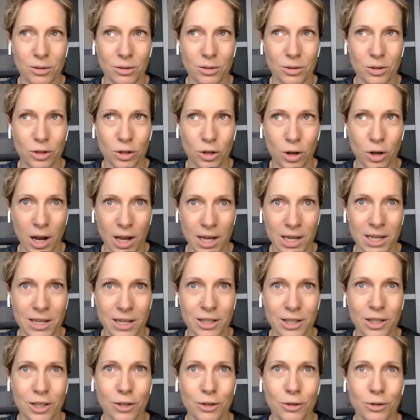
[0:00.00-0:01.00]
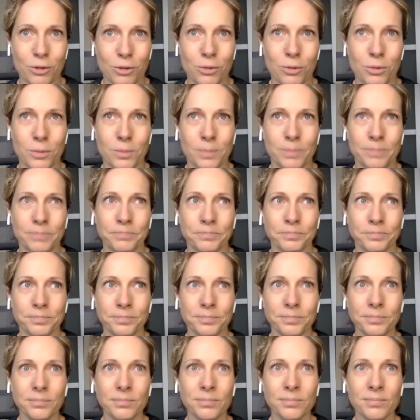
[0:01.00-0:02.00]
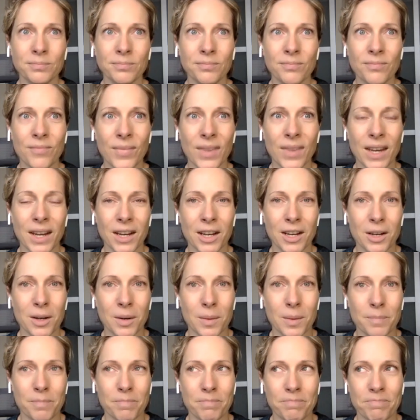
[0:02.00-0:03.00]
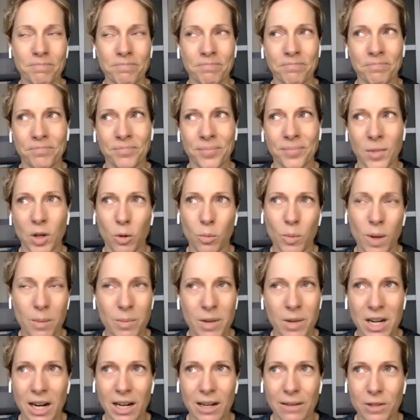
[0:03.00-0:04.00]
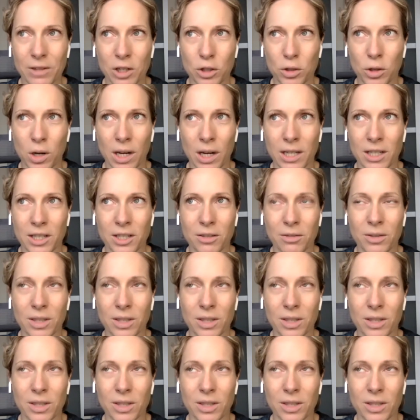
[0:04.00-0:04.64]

trying to, or maybe not even trying to,